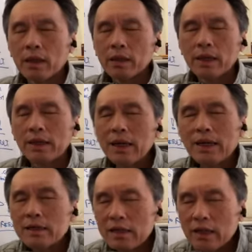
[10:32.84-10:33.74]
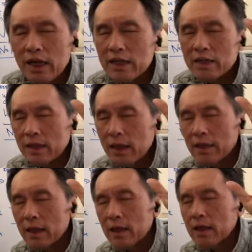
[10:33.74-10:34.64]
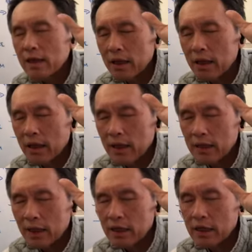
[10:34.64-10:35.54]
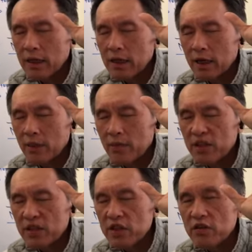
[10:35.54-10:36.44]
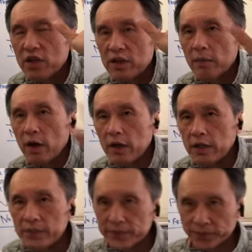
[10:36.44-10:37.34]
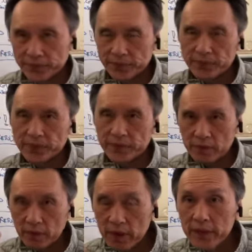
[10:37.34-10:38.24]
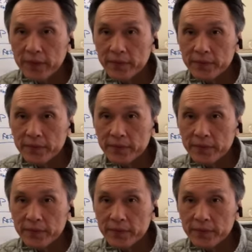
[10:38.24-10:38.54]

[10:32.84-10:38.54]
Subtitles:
There is nothing mysterious about it. Okay.